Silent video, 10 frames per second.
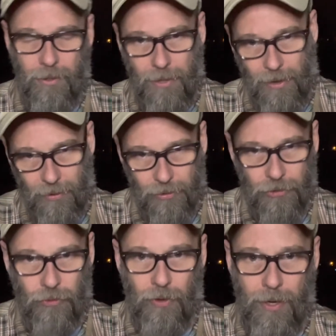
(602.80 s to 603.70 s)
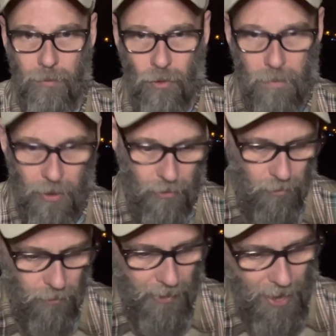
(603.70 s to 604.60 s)
out of the stream or
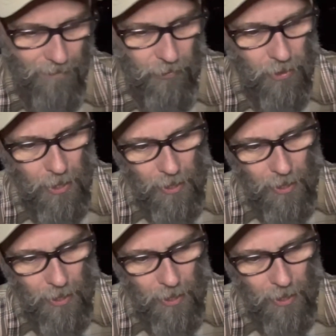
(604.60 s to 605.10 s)
puddle, what have you.